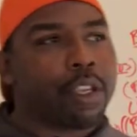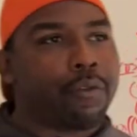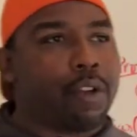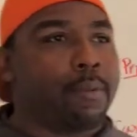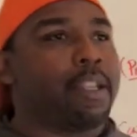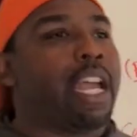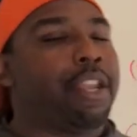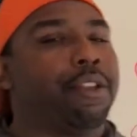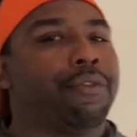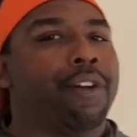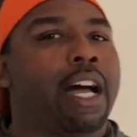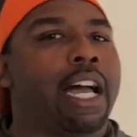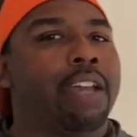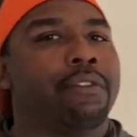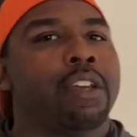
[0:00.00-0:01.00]
from a 9 to
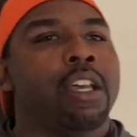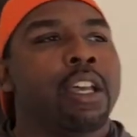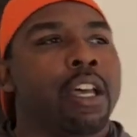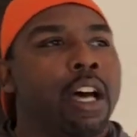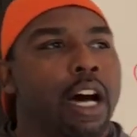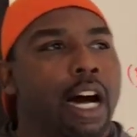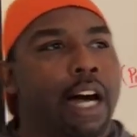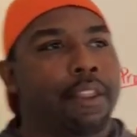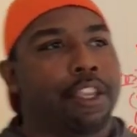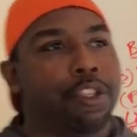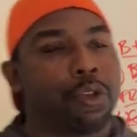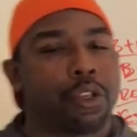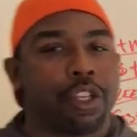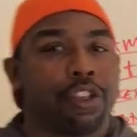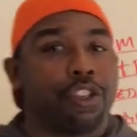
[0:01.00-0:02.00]
5 that
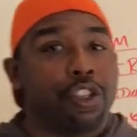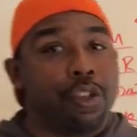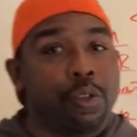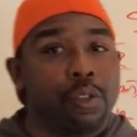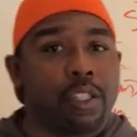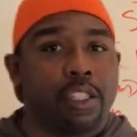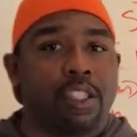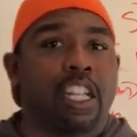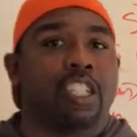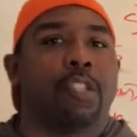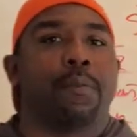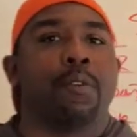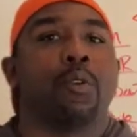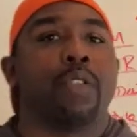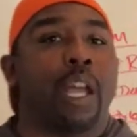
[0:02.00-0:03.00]
you can use as an
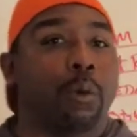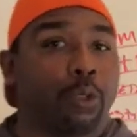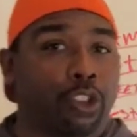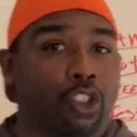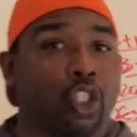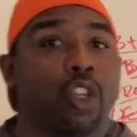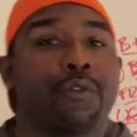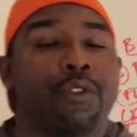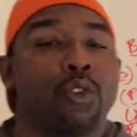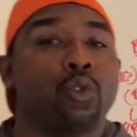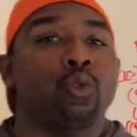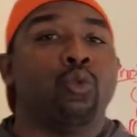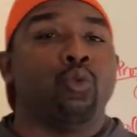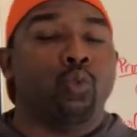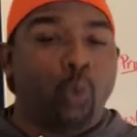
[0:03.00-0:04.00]
entrepreneur that will serve
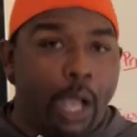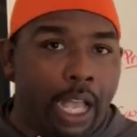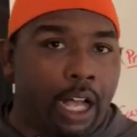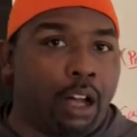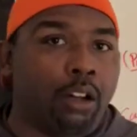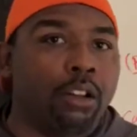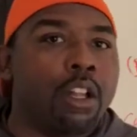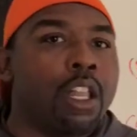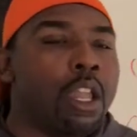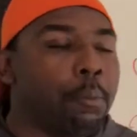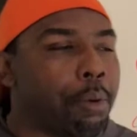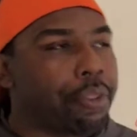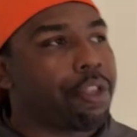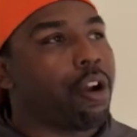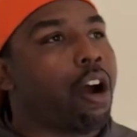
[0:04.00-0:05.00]
you well.
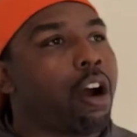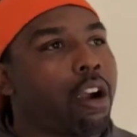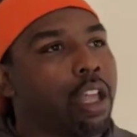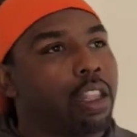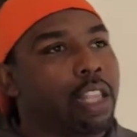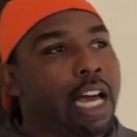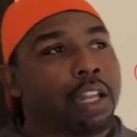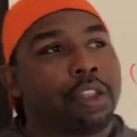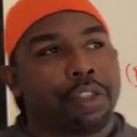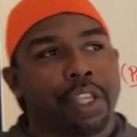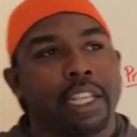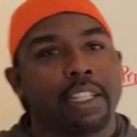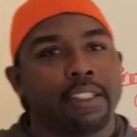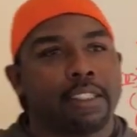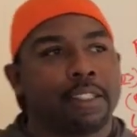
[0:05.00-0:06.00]
But there are a lot of
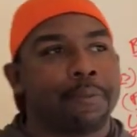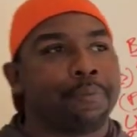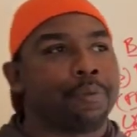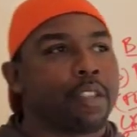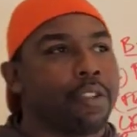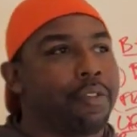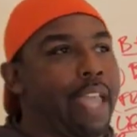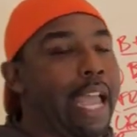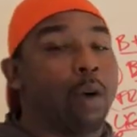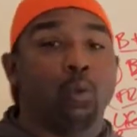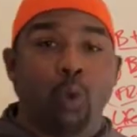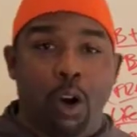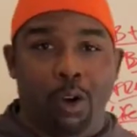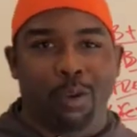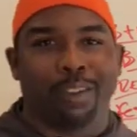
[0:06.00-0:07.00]
things
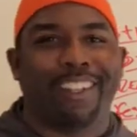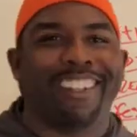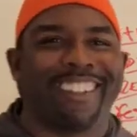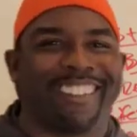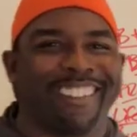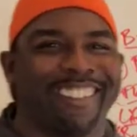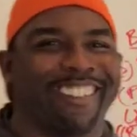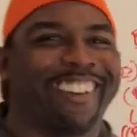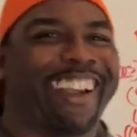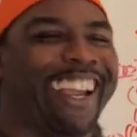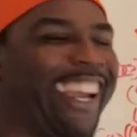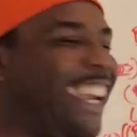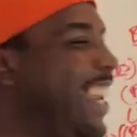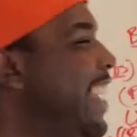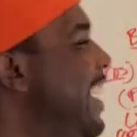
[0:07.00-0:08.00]
that won't,
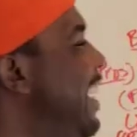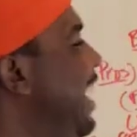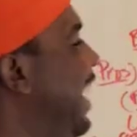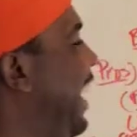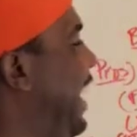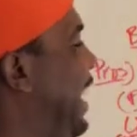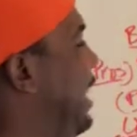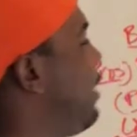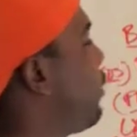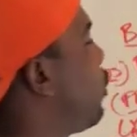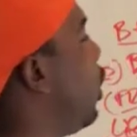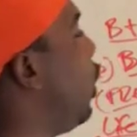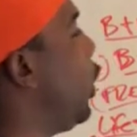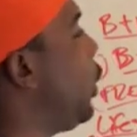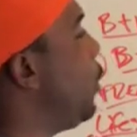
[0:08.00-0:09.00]
right? And
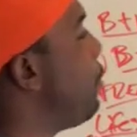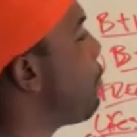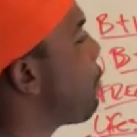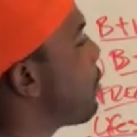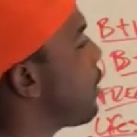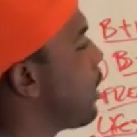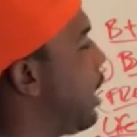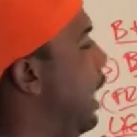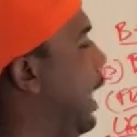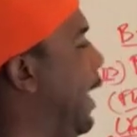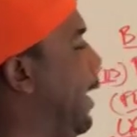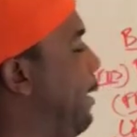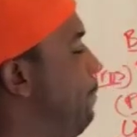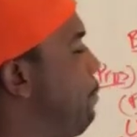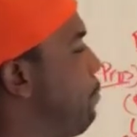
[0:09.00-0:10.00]
so
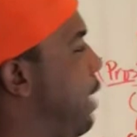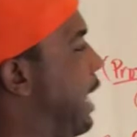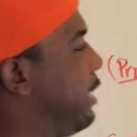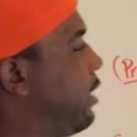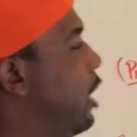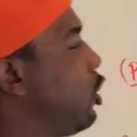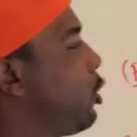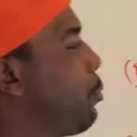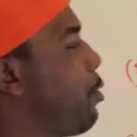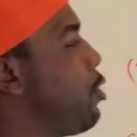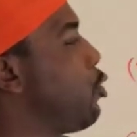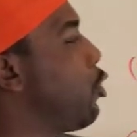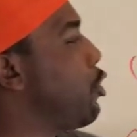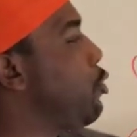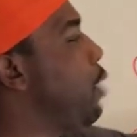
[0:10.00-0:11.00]
as an
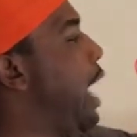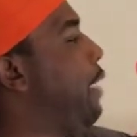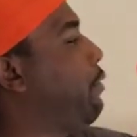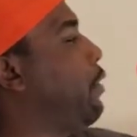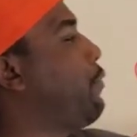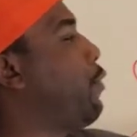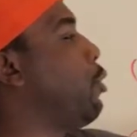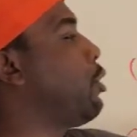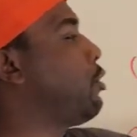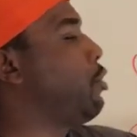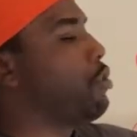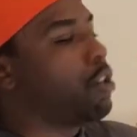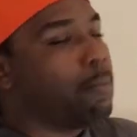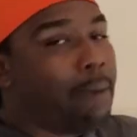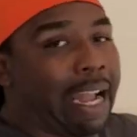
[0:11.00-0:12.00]
entrepreneur, you have to focus
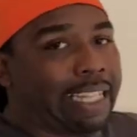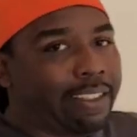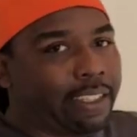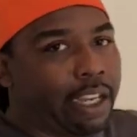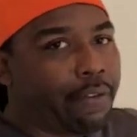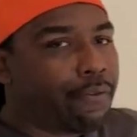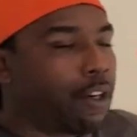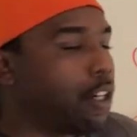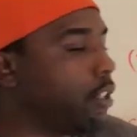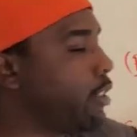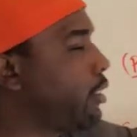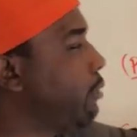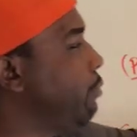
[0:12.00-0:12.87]
on your mindset first.